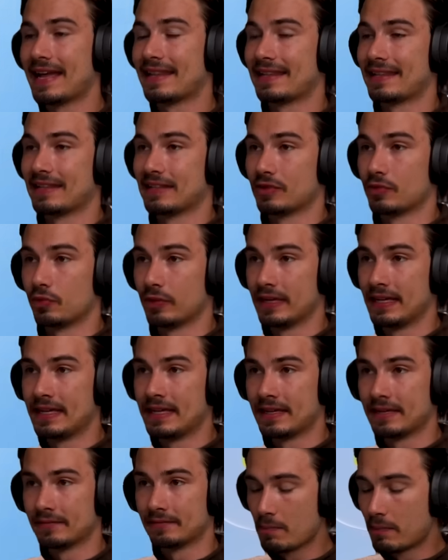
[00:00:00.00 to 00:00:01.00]
at this
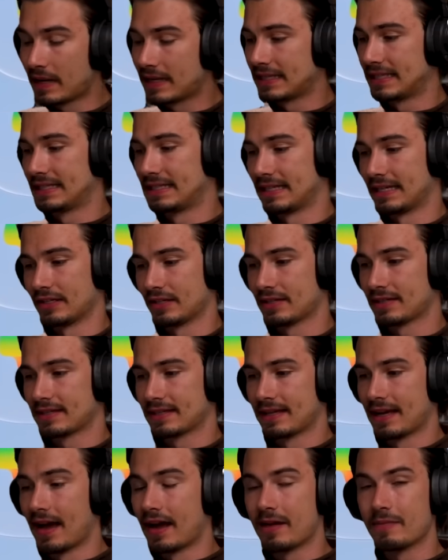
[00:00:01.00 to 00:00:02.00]
week, but I
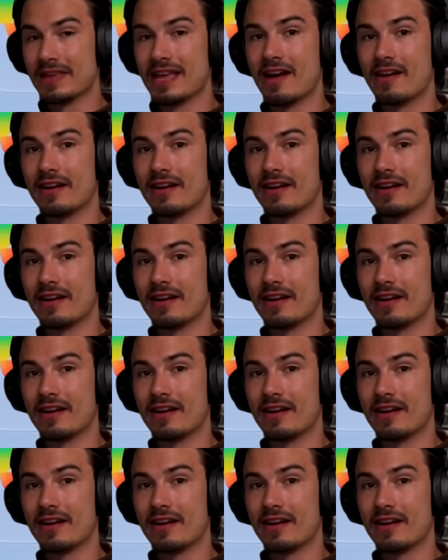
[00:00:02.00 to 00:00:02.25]
just gotta be